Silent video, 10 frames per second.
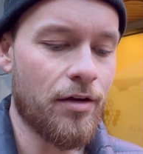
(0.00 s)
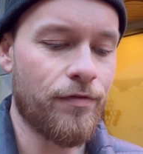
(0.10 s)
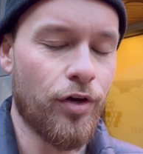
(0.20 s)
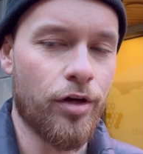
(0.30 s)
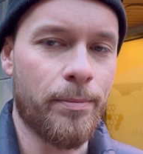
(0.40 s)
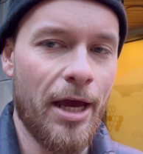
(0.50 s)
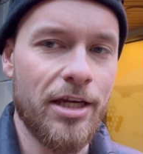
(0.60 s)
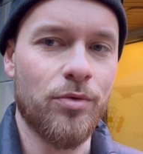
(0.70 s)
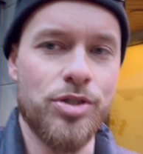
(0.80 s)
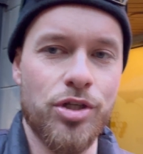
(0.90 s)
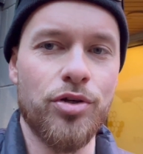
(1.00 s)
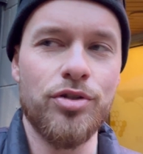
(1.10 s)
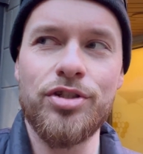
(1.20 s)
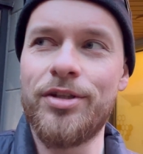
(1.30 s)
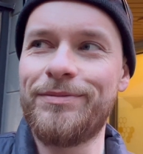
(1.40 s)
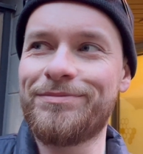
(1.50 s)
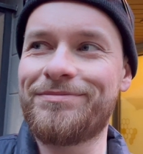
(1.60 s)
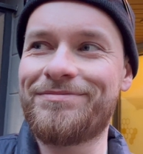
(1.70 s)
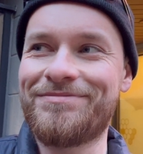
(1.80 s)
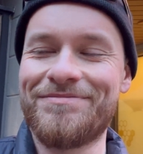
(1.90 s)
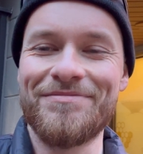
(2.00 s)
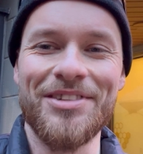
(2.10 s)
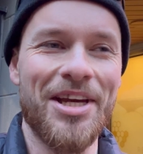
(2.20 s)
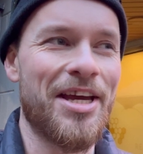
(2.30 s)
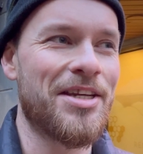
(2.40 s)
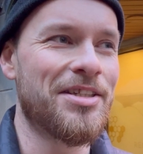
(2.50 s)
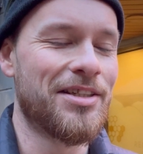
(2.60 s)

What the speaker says: Ferg Baker was huge. And